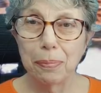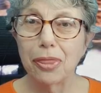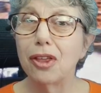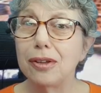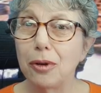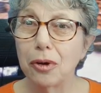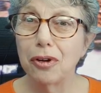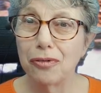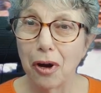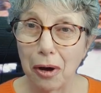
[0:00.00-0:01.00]
The look
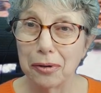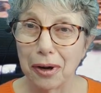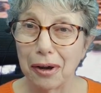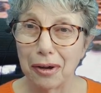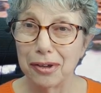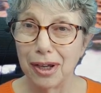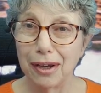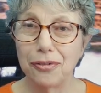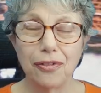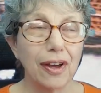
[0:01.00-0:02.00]
of horror on
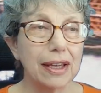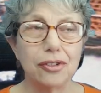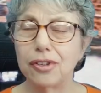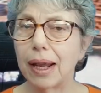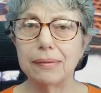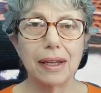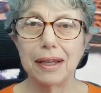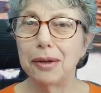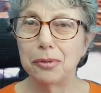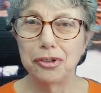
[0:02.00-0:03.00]
her face,
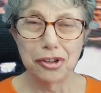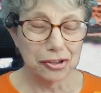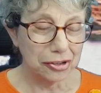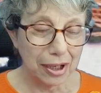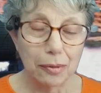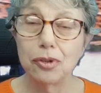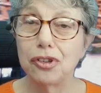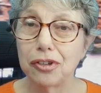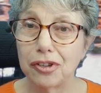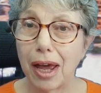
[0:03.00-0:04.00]
it was
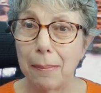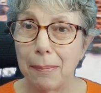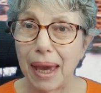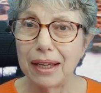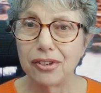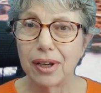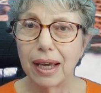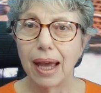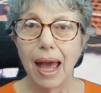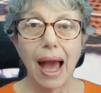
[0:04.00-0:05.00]
just
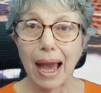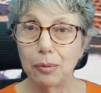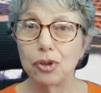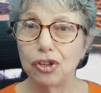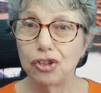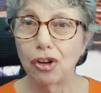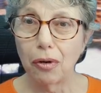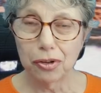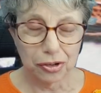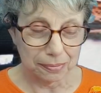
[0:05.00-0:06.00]
amazing. I was
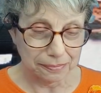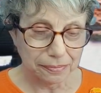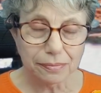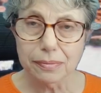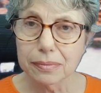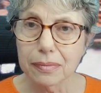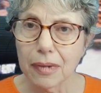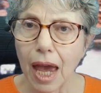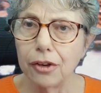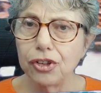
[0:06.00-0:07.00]
shocked.
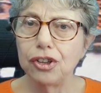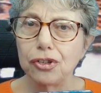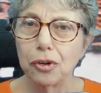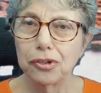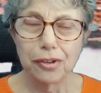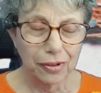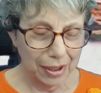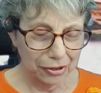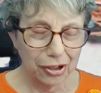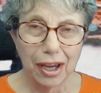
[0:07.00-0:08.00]
And she
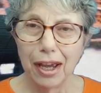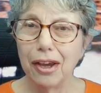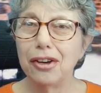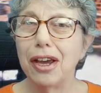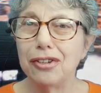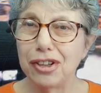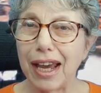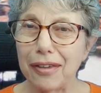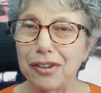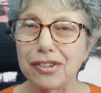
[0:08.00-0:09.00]

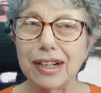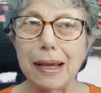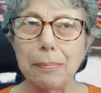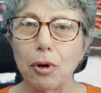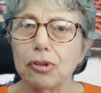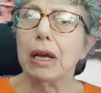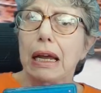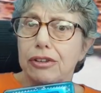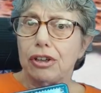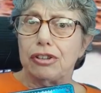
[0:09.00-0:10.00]
had this clipboard.
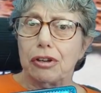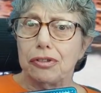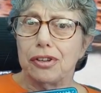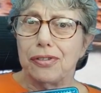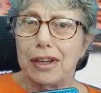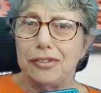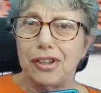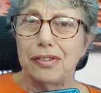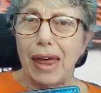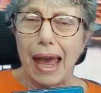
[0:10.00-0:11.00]
She sort of
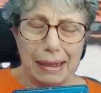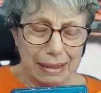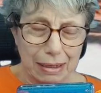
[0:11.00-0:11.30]
did that,